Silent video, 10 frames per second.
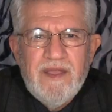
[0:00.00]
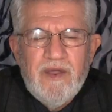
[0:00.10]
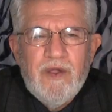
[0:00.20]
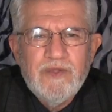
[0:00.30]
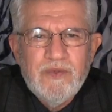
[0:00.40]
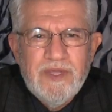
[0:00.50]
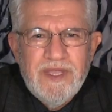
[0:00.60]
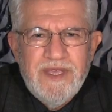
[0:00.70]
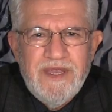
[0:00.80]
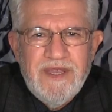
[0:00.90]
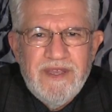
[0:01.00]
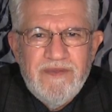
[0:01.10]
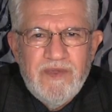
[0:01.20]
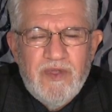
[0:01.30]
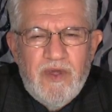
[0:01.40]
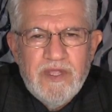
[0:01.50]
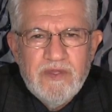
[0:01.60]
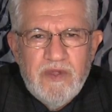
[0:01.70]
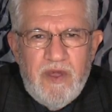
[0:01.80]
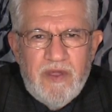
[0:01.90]
All together we call it
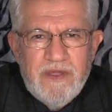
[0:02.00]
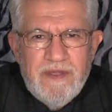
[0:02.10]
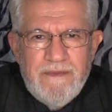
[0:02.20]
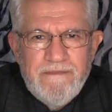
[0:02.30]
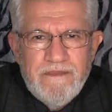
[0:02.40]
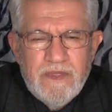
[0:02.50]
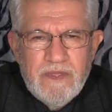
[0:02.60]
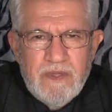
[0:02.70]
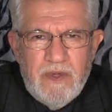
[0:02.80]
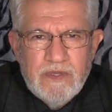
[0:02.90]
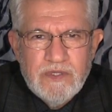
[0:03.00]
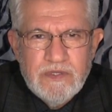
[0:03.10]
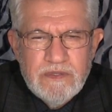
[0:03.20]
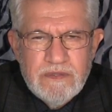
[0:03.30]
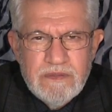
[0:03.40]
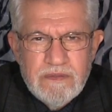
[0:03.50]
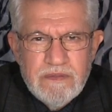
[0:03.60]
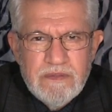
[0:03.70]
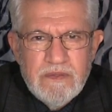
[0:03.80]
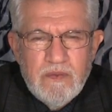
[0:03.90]
clock or
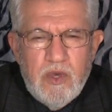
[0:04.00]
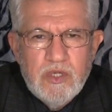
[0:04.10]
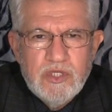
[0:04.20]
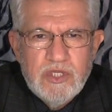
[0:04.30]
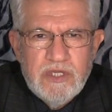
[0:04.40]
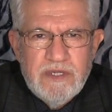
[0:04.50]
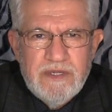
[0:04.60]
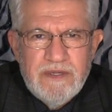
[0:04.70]
watch.